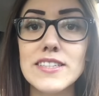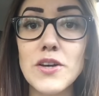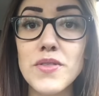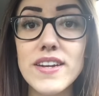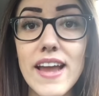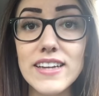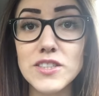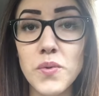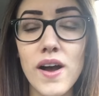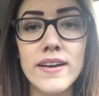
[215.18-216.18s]
So the
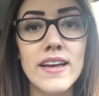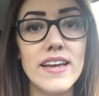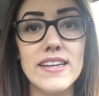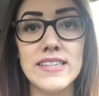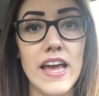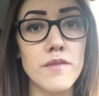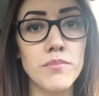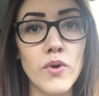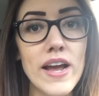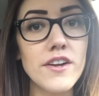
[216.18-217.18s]
next one is a
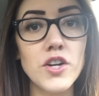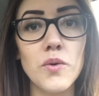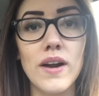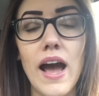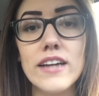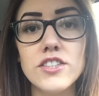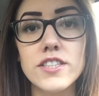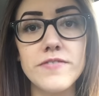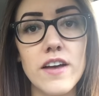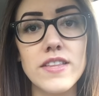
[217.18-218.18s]
brand new one. I
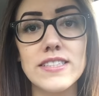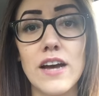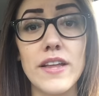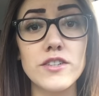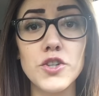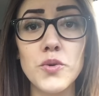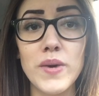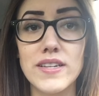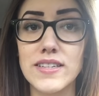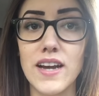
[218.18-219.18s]
just found this out like 2
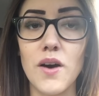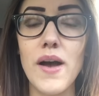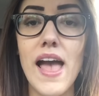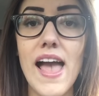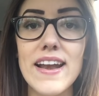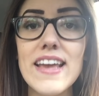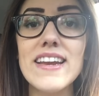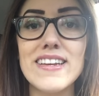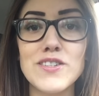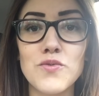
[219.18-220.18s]
weeks ago, and
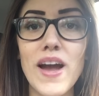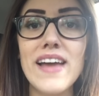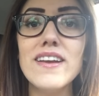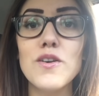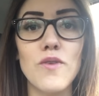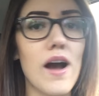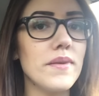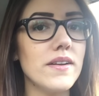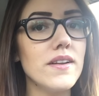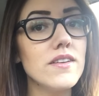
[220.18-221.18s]
it is Red
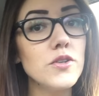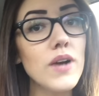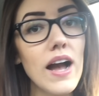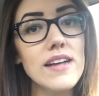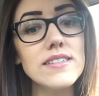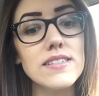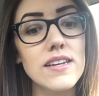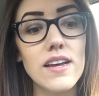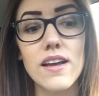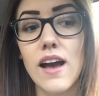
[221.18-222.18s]
Robin. You guys,
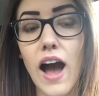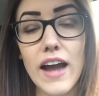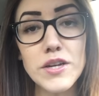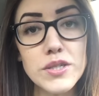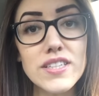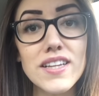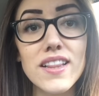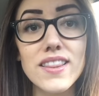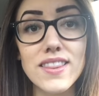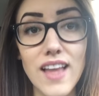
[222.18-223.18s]
I used to
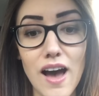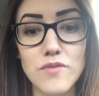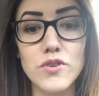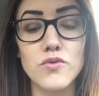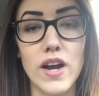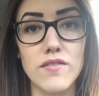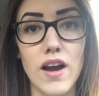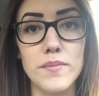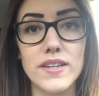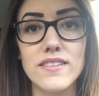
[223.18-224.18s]
love Red
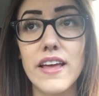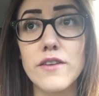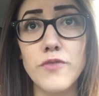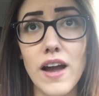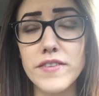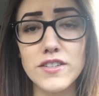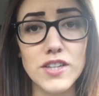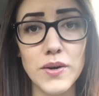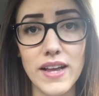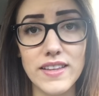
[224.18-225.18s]
Robin. Like 5 years
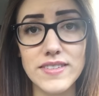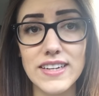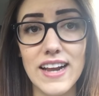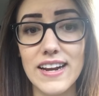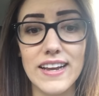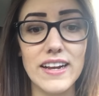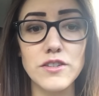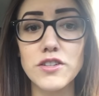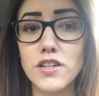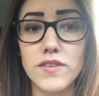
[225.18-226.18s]
ago when I lived in Connecticut, I
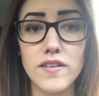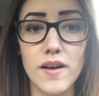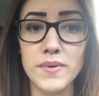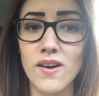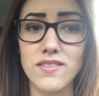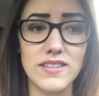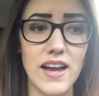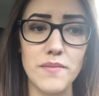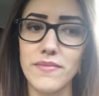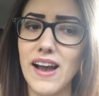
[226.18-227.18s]
used to go to Red Robin all the
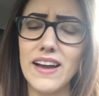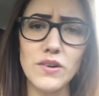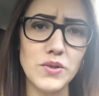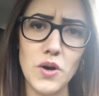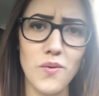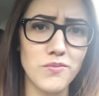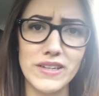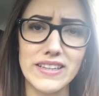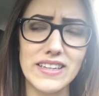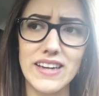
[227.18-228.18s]
time. I don't know
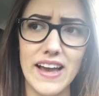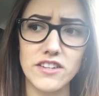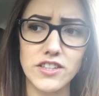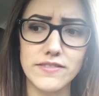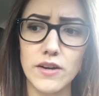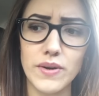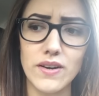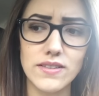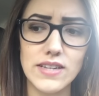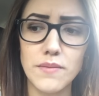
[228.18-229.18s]
really, actually, if I went
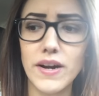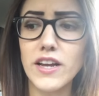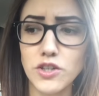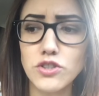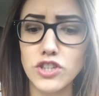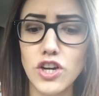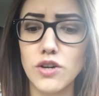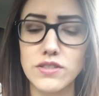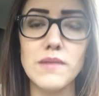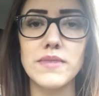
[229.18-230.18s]
all the time, but I used to
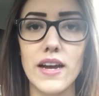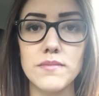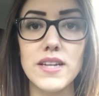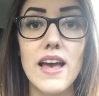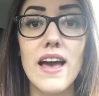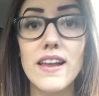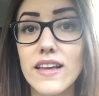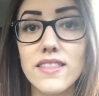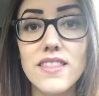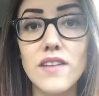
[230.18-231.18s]
go sometimes, and I
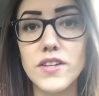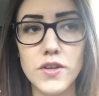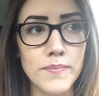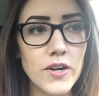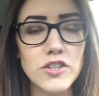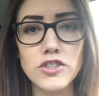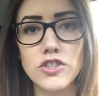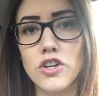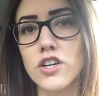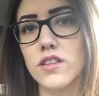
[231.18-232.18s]
loved it. Their burgers are
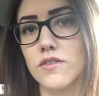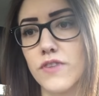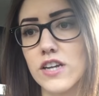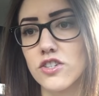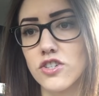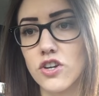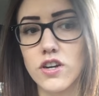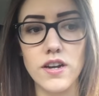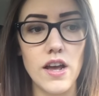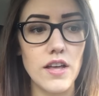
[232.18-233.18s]
so good, their fries are so
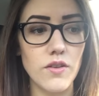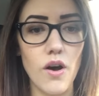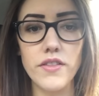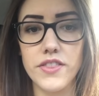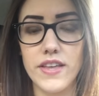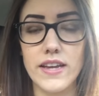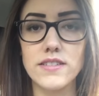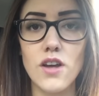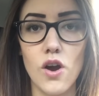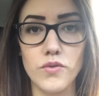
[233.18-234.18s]
good, all the
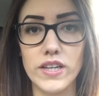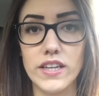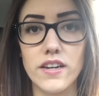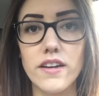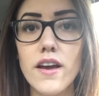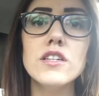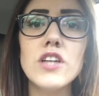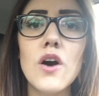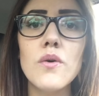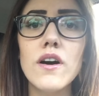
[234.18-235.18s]
things are really good.
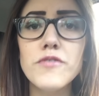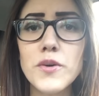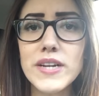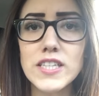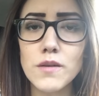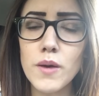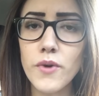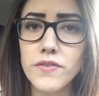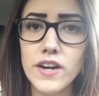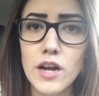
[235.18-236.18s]
So a few weeks ago, my
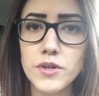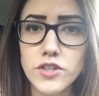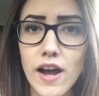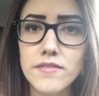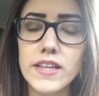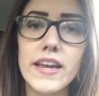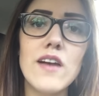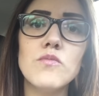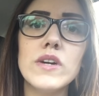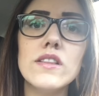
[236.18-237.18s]
boyfriend and I were traveling,
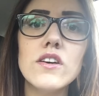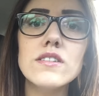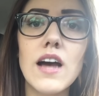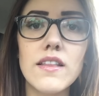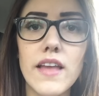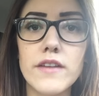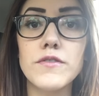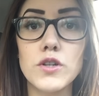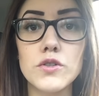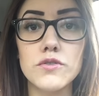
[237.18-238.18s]
and we looked online
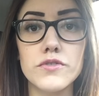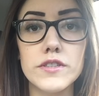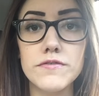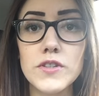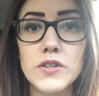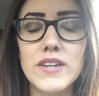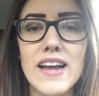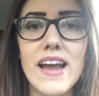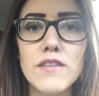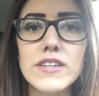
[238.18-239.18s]
for gluten-free food,
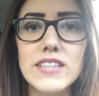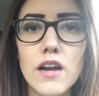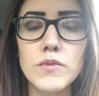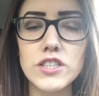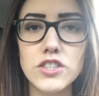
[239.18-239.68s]
and every time we